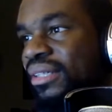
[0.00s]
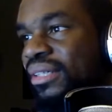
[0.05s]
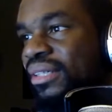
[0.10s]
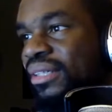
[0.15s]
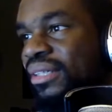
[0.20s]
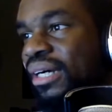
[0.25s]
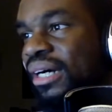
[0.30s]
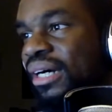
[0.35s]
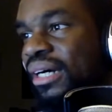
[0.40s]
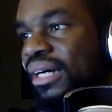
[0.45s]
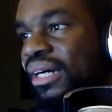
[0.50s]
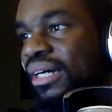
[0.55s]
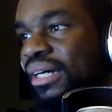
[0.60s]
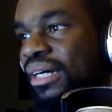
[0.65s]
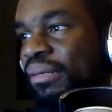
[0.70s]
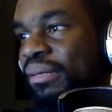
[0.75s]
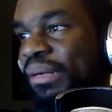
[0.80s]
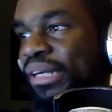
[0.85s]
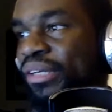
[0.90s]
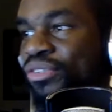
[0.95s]

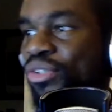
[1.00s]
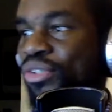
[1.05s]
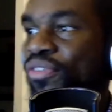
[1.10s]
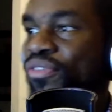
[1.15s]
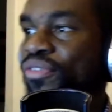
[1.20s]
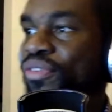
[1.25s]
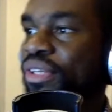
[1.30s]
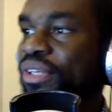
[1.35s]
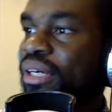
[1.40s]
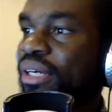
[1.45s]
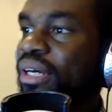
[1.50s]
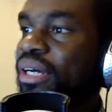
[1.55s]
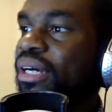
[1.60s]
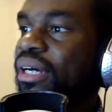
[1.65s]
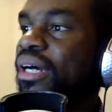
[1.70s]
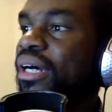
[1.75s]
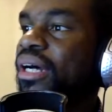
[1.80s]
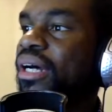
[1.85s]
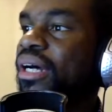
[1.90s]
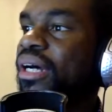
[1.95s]
Microsoft,
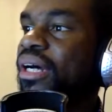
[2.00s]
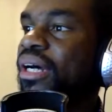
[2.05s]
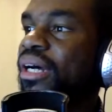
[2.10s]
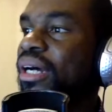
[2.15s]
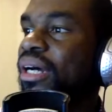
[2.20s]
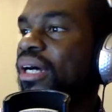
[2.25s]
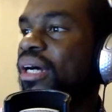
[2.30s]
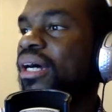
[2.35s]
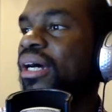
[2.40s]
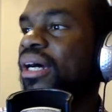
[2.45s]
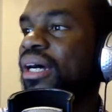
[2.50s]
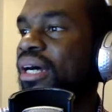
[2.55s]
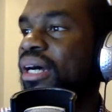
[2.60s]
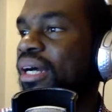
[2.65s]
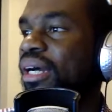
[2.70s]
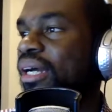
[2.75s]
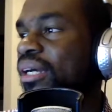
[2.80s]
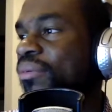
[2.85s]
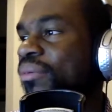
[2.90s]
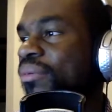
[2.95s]

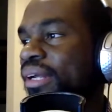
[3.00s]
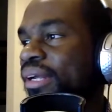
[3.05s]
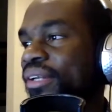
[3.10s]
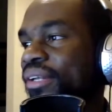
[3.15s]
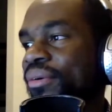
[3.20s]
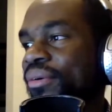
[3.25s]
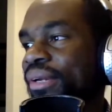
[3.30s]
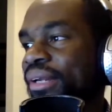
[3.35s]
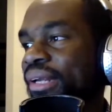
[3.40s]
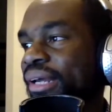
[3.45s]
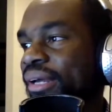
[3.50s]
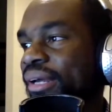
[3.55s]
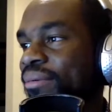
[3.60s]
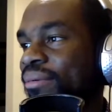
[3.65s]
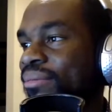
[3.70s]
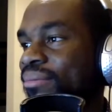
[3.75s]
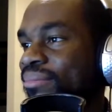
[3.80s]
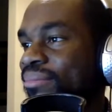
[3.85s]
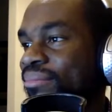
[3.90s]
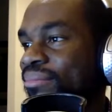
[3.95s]
what are they doing now?
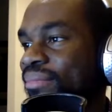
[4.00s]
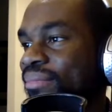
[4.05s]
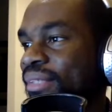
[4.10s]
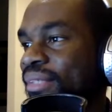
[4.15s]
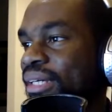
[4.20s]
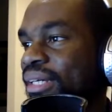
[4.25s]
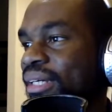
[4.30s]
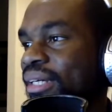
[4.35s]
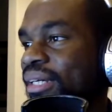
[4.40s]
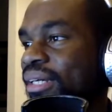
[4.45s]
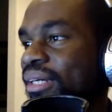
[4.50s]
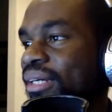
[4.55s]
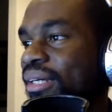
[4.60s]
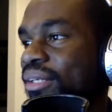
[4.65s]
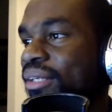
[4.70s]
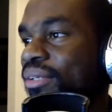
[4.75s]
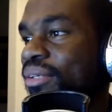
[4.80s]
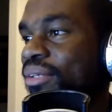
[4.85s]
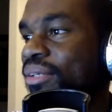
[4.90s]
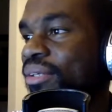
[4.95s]

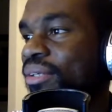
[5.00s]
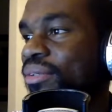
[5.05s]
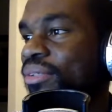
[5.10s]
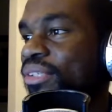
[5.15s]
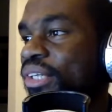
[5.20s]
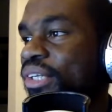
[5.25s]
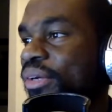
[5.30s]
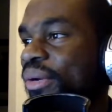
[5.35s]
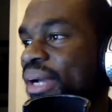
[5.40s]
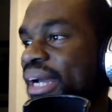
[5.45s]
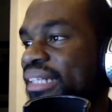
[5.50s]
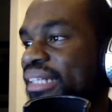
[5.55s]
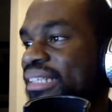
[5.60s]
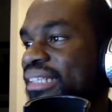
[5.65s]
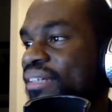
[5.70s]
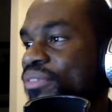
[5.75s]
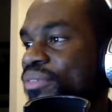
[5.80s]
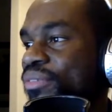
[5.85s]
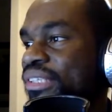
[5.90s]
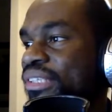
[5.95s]
New studio adds
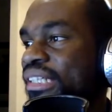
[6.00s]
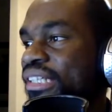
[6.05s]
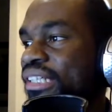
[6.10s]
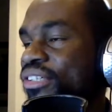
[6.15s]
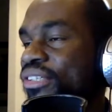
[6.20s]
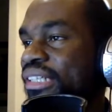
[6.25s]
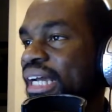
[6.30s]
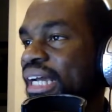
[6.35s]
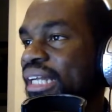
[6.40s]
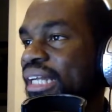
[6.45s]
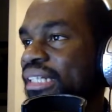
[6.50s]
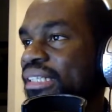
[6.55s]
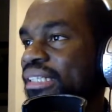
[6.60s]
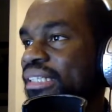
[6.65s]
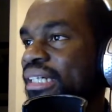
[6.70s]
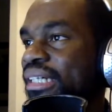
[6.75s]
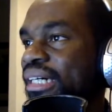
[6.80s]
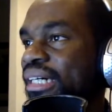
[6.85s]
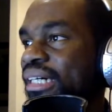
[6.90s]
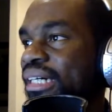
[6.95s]
several senior talent
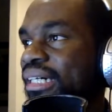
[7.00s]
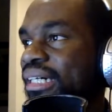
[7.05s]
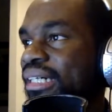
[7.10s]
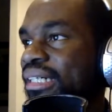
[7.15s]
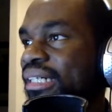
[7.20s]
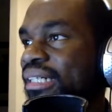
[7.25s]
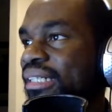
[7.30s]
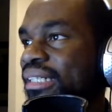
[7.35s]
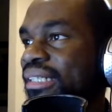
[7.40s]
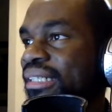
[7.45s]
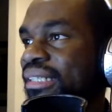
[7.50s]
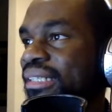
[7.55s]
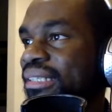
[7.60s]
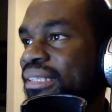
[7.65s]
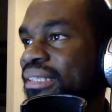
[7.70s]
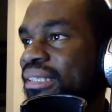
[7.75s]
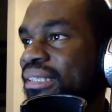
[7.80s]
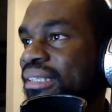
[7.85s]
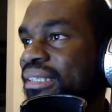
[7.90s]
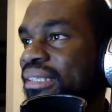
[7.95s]

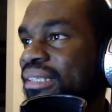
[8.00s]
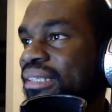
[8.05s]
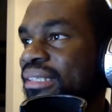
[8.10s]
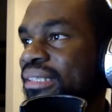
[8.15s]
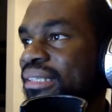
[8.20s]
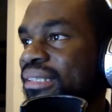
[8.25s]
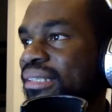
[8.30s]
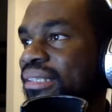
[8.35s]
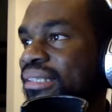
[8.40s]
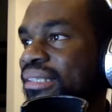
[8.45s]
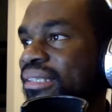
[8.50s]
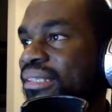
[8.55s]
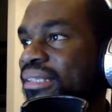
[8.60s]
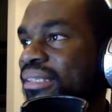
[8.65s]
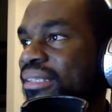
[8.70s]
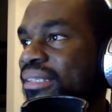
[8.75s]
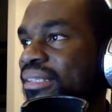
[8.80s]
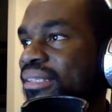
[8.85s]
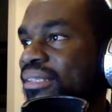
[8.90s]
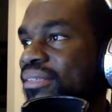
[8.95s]
from
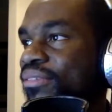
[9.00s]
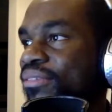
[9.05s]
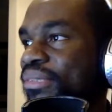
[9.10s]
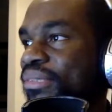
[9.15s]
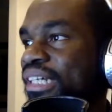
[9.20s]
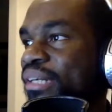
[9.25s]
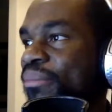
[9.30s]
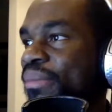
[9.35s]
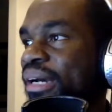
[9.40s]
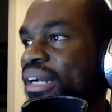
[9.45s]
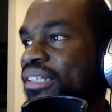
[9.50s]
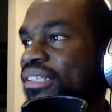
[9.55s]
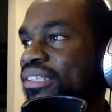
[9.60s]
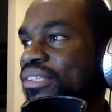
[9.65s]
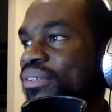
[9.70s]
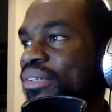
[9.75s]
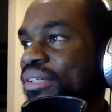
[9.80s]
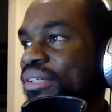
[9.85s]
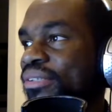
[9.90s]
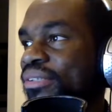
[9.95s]
Santa Monica
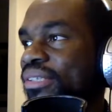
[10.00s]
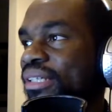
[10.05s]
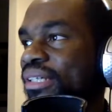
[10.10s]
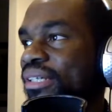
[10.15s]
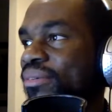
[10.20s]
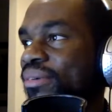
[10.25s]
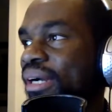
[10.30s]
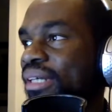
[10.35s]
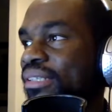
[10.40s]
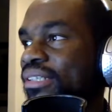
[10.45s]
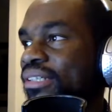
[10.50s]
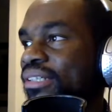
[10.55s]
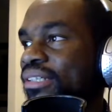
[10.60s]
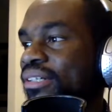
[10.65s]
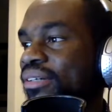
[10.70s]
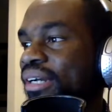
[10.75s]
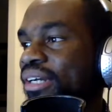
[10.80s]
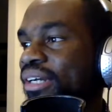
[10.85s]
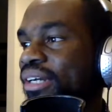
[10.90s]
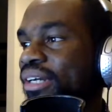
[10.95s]
Studios and
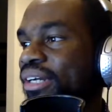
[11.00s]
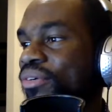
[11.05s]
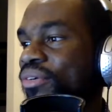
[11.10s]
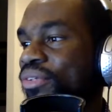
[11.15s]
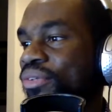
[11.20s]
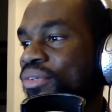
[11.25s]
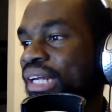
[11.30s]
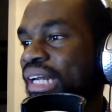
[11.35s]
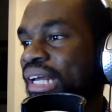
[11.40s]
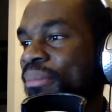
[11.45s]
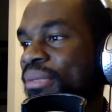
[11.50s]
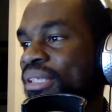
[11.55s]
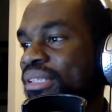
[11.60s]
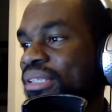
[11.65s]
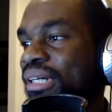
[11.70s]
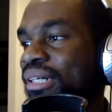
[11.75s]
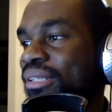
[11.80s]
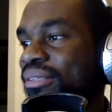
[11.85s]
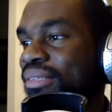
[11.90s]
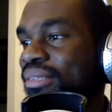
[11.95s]
Rockstar and Crystal Dynamics.
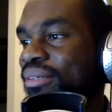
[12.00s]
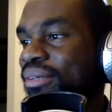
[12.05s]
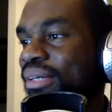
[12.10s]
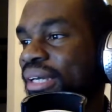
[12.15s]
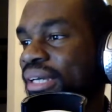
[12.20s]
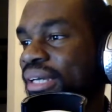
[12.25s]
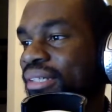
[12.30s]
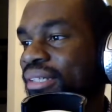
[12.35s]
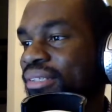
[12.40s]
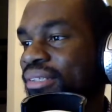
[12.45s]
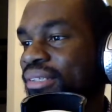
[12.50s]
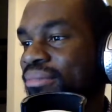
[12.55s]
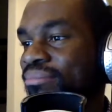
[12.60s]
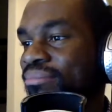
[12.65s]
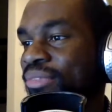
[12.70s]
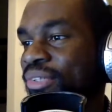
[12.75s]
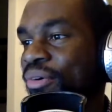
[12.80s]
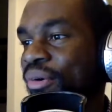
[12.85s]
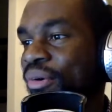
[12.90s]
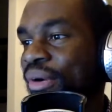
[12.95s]
Oh, okay.
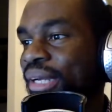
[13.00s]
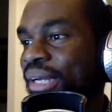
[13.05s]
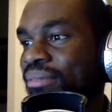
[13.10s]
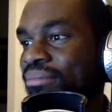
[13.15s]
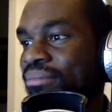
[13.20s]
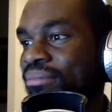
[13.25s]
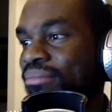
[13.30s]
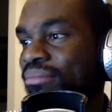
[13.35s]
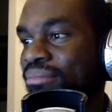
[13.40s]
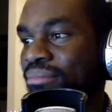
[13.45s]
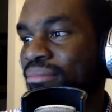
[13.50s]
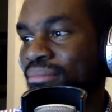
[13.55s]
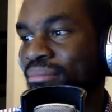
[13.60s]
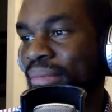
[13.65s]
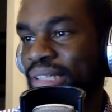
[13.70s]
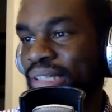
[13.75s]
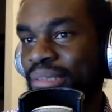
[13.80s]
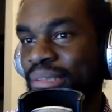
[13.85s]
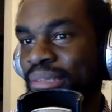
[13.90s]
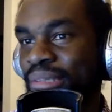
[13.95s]
Great.
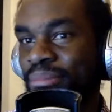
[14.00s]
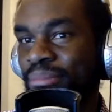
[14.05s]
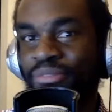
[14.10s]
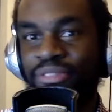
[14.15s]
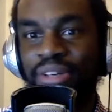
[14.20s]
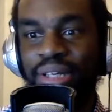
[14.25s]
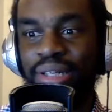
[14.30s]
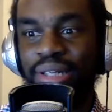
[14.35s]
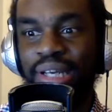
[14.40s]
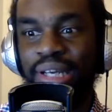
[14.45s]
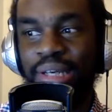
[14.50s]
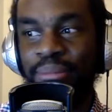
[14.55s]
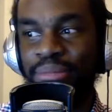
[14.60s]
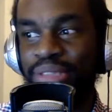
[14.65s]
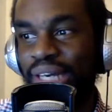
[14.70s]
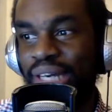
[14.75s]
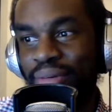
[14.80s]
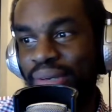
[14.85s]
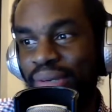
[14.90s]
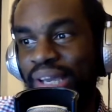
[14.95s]
Make some fucking games. I
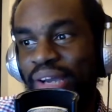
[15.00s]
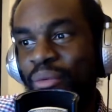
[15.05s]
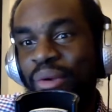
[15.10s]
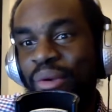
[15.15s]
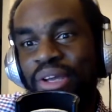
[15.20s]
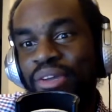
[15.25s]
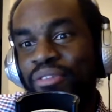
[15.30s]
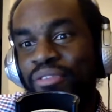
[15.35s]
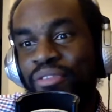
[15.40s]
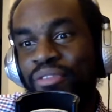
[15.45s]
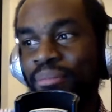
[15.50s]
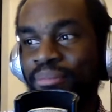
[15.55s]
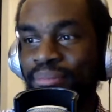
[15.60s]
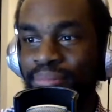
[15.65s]
don't care where you're from.